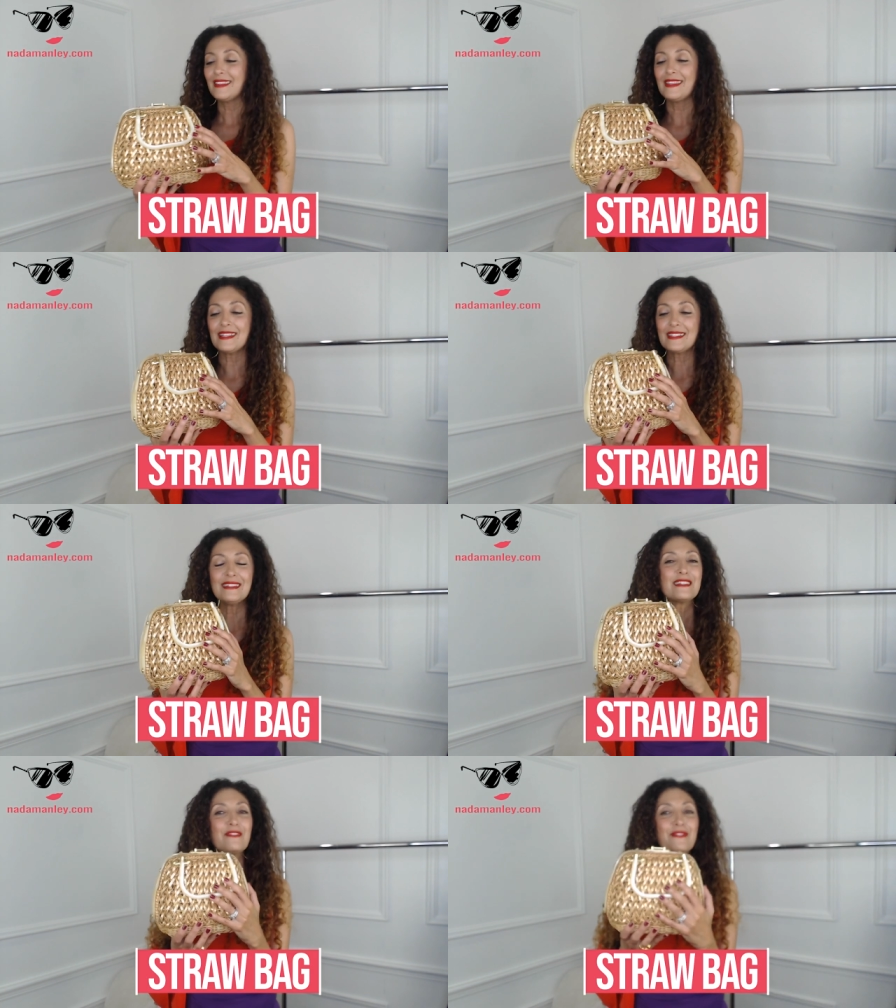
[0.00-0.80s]
This
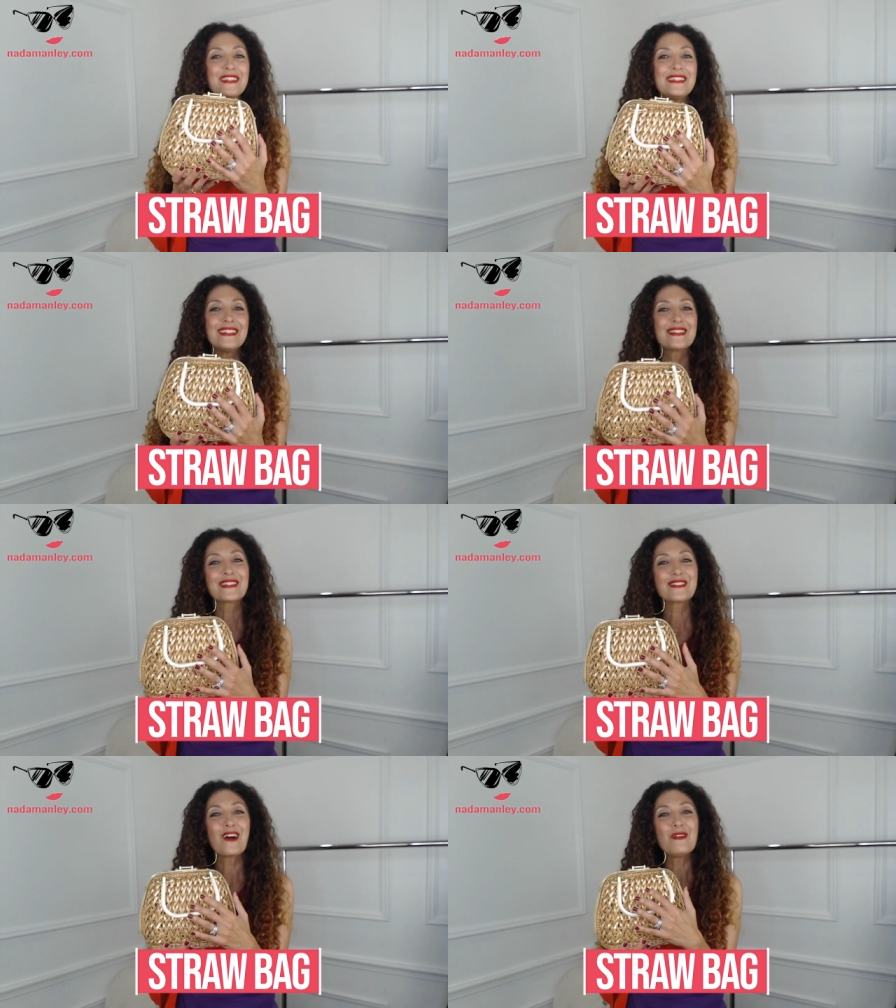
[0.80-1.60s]
is a vintage
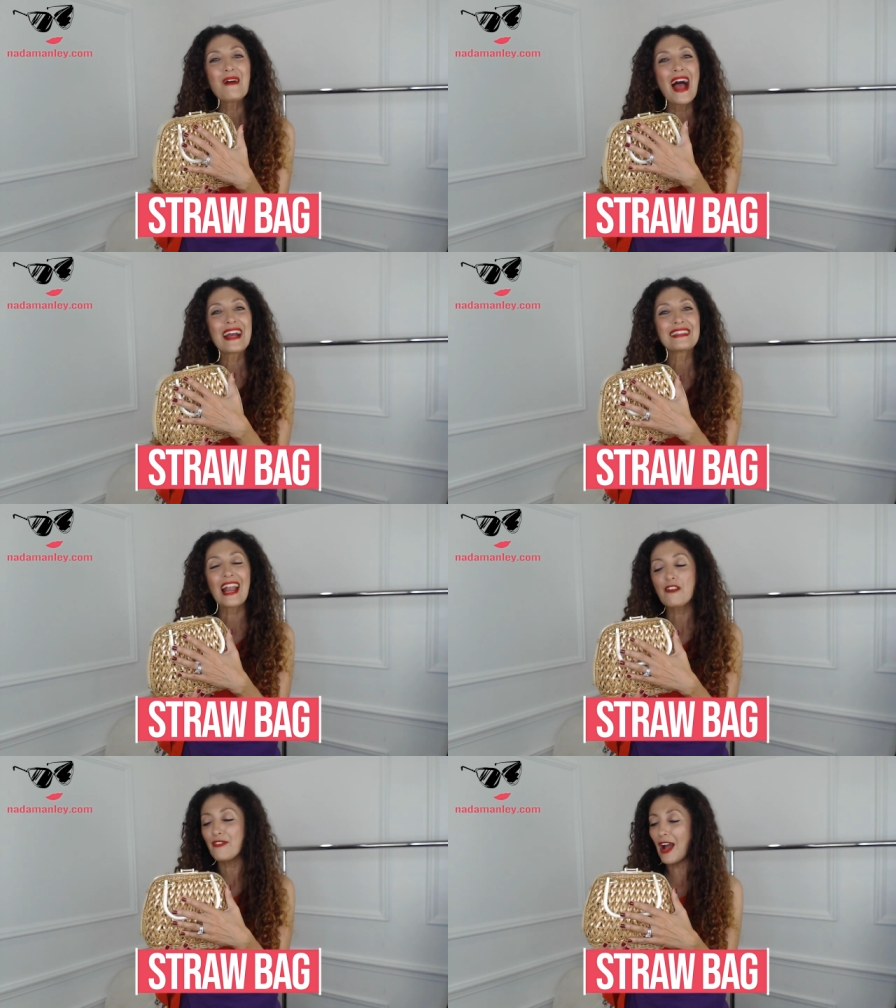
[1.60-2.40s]
straw bag that
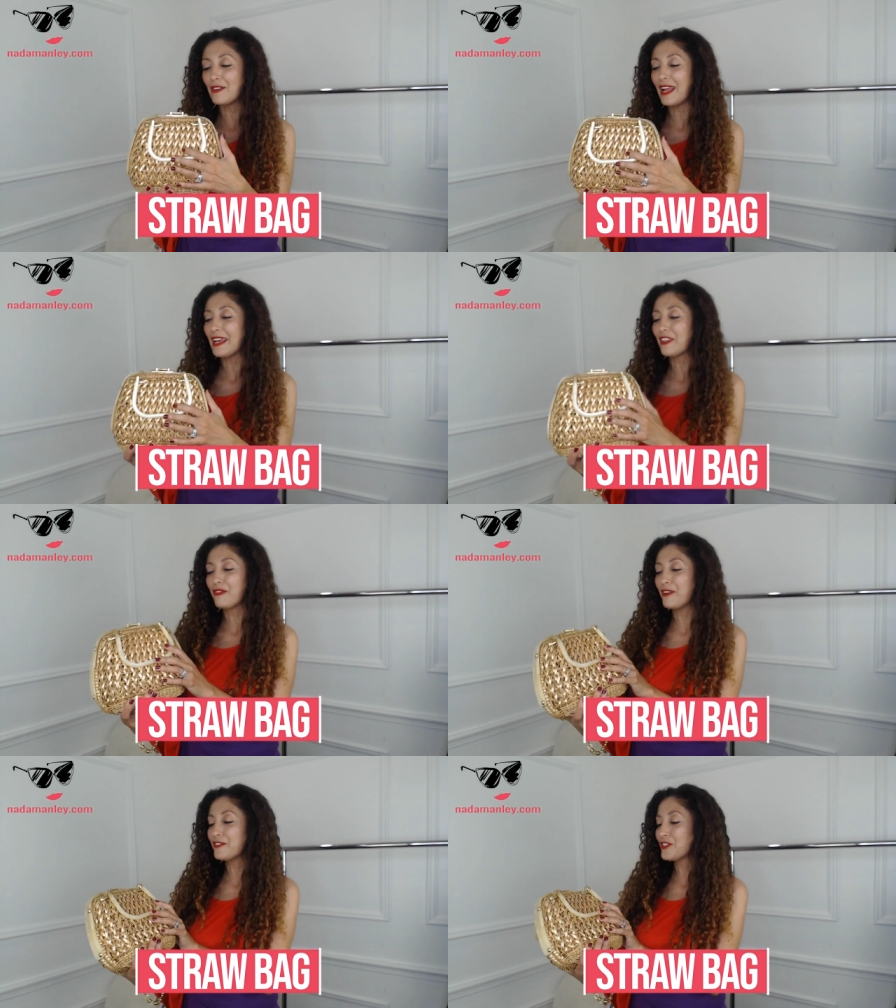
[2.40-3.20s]
I found at a
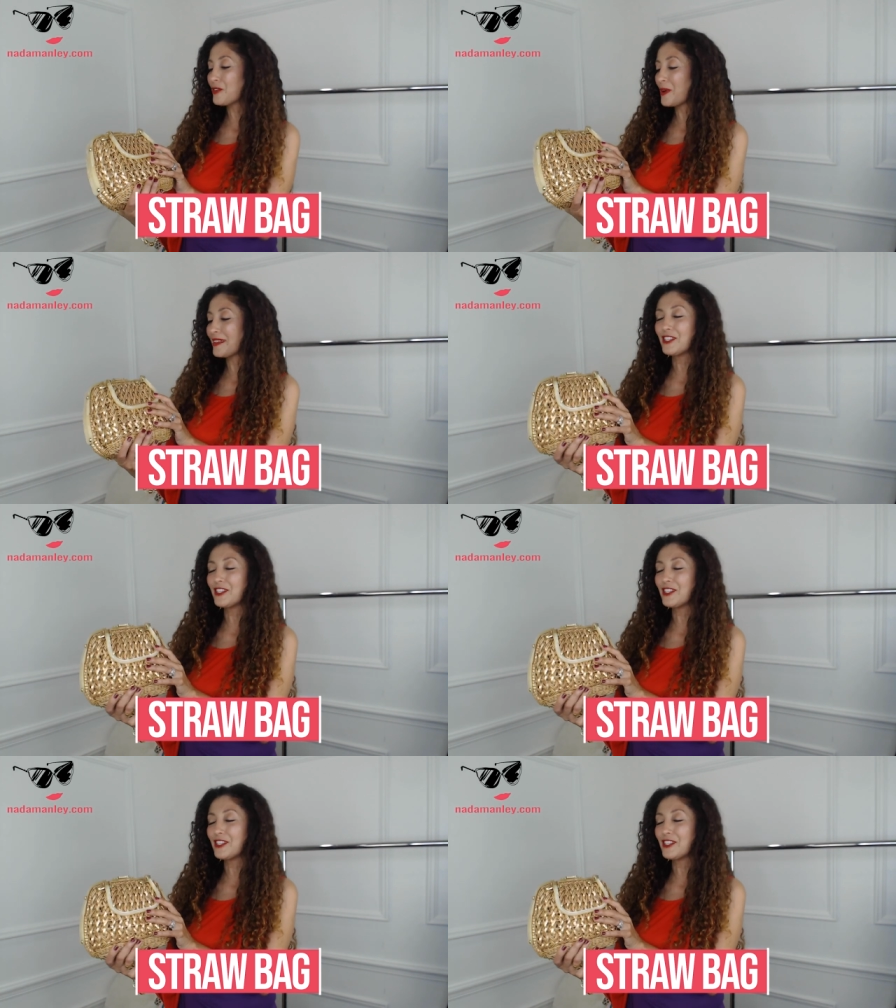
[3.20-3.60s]
thrift store,